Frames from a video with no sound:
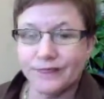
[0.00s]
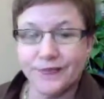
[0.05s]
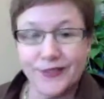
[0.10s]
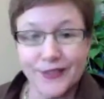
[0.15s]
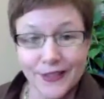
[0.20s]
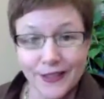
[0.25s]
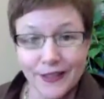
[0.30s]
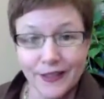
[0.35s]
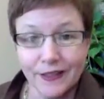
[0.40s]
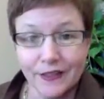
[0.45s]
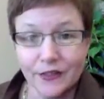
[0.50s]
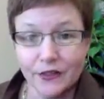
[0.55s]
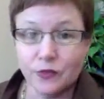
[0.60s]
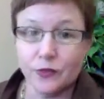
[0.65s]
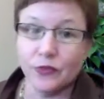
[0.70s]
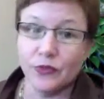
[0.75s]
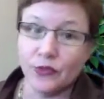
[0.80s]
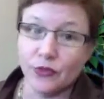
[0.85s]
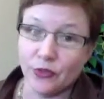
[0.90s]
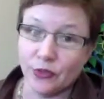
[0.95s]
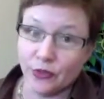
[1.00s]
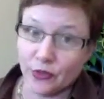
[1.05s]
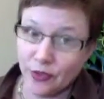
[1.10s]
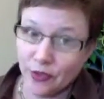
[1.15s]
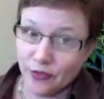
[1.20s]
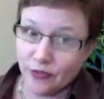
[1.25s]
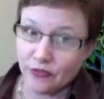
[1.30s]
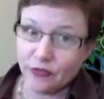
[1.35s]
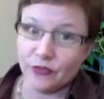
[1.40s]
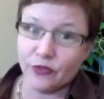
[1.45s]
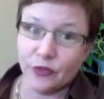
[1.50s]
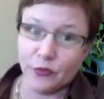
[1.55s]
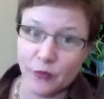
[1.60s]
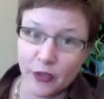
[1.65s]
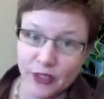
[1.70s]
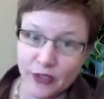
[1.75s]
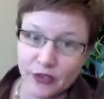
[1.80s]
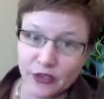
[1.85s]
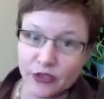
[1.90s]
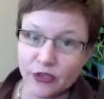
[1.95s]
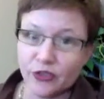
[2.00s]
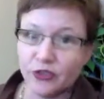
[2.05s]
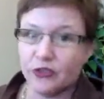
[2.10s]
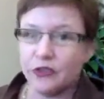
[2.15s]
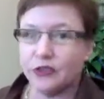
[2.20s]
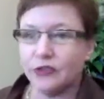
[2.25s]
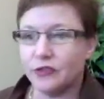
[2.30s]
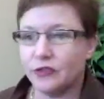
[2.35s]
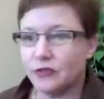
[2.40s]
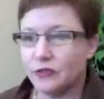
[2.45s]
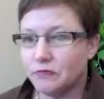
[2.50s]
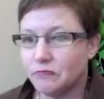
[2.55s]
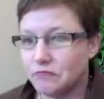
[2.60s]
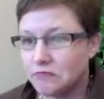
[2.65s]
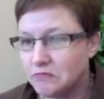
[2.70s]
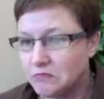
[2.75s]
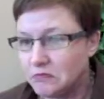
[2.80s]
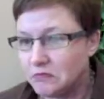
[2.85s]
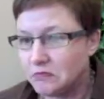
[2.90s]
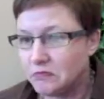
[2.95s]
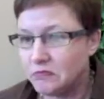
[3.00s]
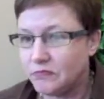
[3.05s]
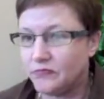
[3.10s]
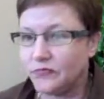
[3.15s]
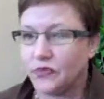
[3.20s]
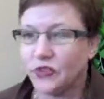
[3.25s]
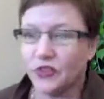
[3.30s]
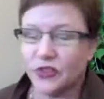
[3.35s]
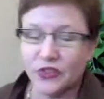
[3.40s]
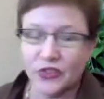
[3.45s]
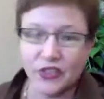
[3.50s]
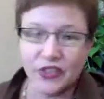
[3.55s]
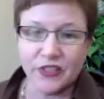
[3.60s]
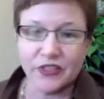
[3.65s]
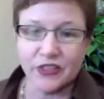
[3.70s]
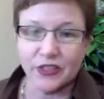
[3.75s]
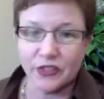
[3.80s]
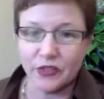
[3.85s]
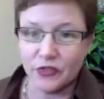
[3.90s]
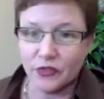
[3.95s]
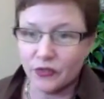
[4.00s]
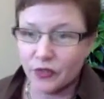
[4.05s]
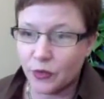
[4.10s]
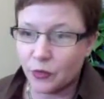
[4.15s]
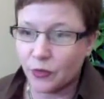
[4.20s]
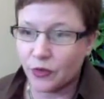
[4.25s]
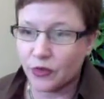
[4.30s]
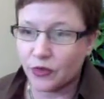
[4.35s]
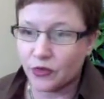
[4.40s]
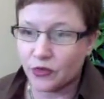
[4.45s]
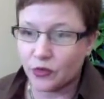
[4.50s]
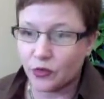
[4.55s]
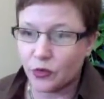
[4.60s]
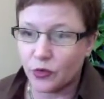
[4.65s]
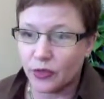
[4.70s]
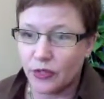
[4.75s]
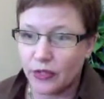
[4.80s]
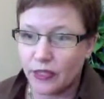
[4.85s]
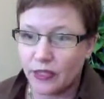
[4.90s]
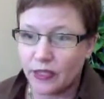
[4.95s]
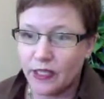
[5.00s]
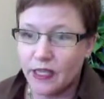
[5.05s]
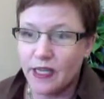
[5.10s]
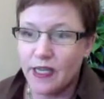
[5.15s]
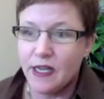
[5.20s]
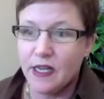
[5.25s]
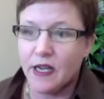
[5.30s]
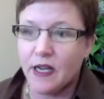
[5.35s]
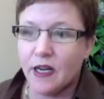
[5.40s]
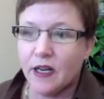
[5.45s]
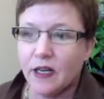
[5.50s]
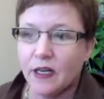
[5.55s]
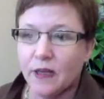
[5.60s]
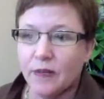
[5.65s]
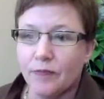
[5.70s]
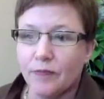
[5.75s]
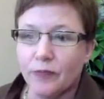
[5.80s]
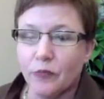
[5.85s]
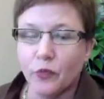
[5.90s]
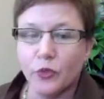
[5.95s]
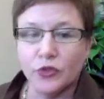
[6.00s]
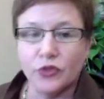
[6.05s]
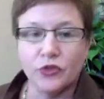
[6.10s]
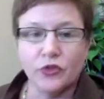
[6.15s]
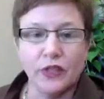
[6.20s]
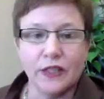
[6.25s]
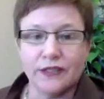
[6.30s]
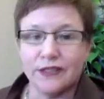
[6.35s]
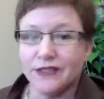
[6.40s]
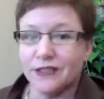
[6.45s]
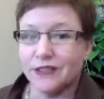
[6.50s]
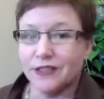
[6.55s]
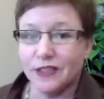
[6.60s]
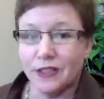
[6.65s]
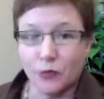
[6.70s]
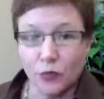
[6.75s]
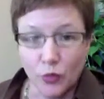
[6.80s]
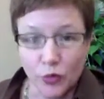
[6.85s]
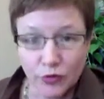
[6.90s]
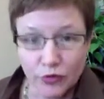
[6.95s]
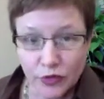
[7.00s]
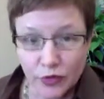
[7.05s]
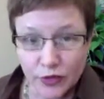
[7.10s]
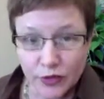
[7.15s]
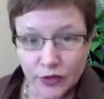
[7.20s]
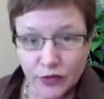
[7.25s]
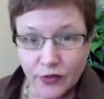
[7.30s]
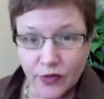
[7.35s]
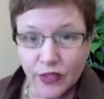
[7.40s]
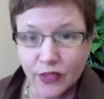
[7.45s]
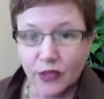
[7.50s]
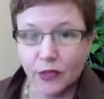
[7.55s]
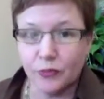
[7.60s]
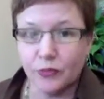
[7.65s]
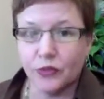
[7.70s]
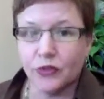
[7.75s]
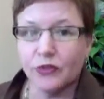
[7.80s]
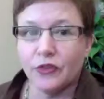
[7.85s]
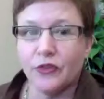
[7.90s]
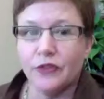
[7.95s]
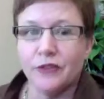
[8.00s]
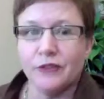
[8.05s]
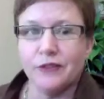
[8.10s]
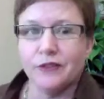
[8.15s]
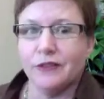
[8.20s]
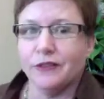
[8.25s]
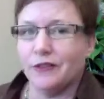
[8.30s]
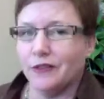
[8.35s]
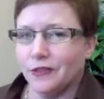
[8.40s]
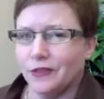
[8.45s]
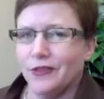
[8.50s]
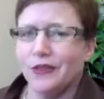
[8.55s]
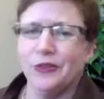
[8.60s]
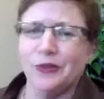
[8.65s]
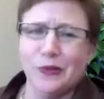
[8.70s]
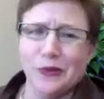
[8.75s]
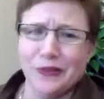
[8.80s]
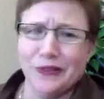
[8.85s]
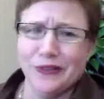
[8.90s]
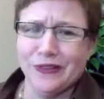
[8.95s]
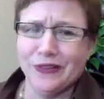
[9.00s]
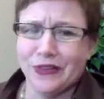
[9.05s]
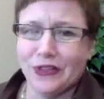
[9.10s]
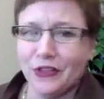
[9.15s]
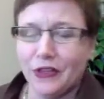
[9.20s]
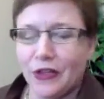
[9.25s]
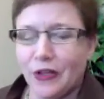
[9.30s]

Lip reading: Sex. Was there enough? Too much? Did the sex scenes fit with the story? Would you like to see them more fully developed? Who wouldn't?